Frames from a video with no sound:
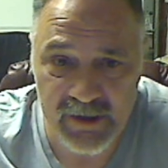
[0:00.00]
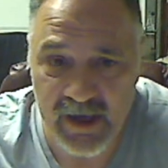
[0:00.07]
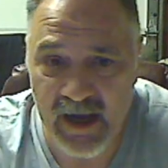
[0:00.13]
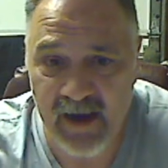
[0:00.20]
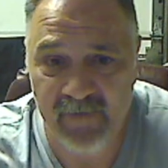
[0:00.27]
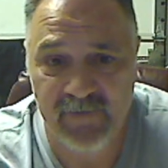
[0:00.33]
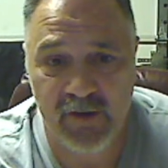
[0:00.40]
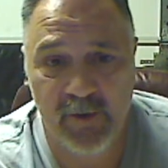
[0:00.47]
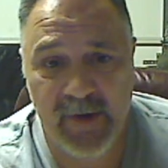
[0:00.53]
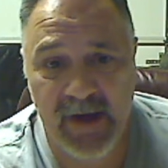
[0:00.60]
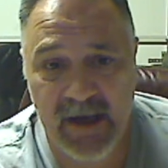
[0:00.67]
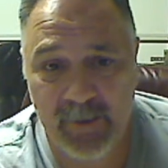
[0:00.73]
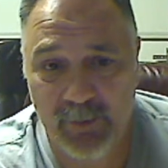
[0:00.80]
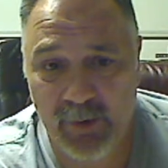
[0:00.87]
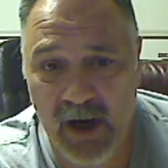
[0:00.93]
you have your
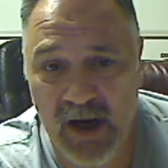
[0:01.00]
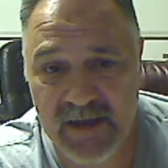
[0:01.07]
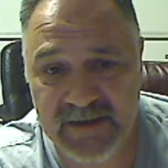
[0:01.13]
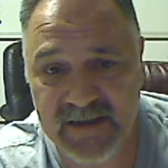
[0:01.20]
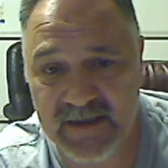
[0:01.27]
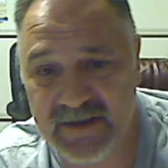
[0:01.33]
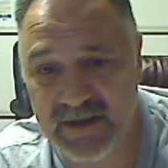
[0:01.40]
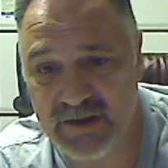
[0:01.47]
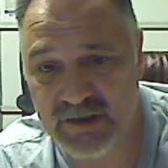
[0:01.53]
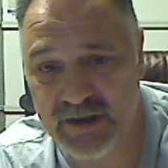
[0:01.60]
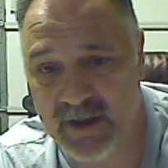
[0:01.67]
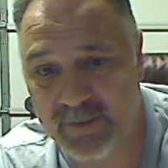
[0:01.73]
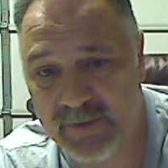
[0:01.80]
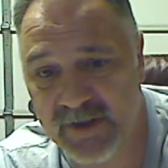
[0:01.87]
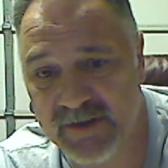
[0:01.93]
main processing
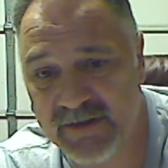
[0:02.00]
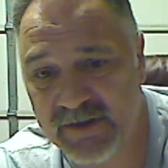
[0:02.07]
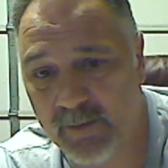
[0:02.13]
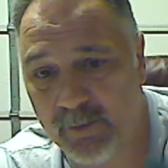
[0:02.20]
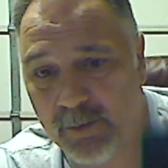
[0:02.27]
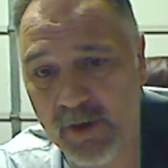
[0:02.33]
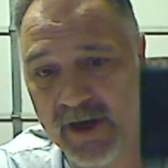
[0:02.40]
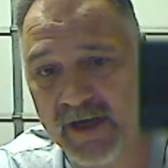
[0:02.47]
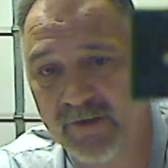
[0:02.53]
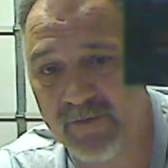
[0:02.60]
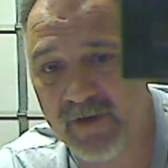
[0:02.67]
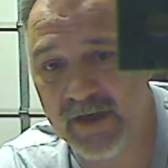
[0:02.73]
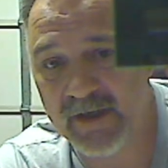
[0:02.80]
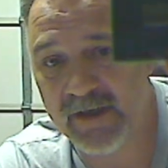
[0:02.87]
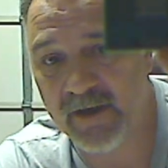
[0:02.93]
chip. This is the brain
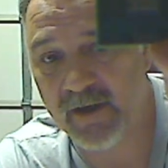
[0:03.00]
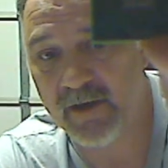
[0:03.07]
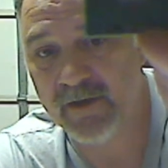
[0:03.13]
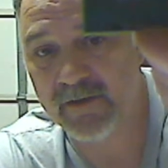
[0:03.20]
right here.